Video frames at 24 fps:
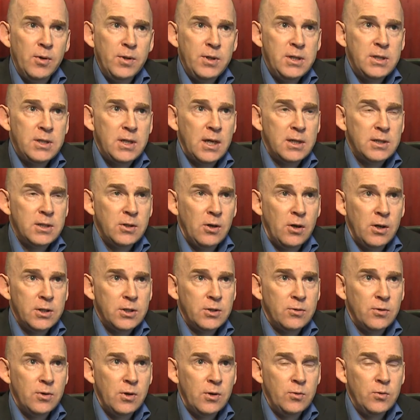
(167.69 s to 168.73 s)
these
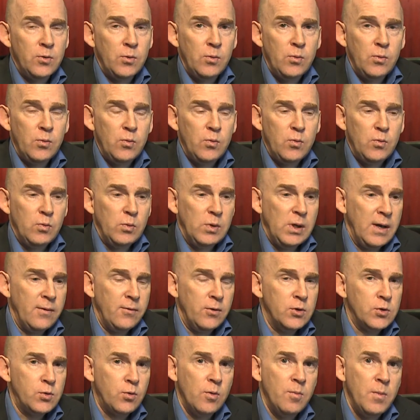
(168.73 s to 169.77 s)
testosterone
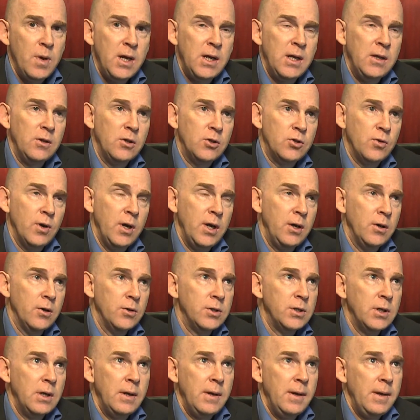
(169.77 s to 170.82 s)
levels were making the
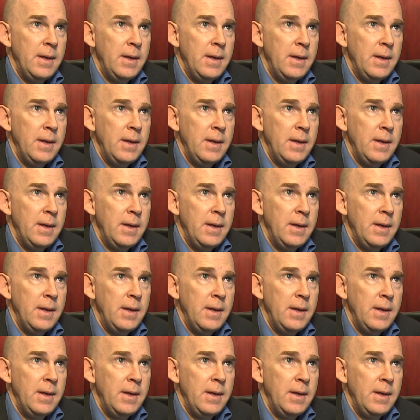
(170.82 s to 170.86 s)
traders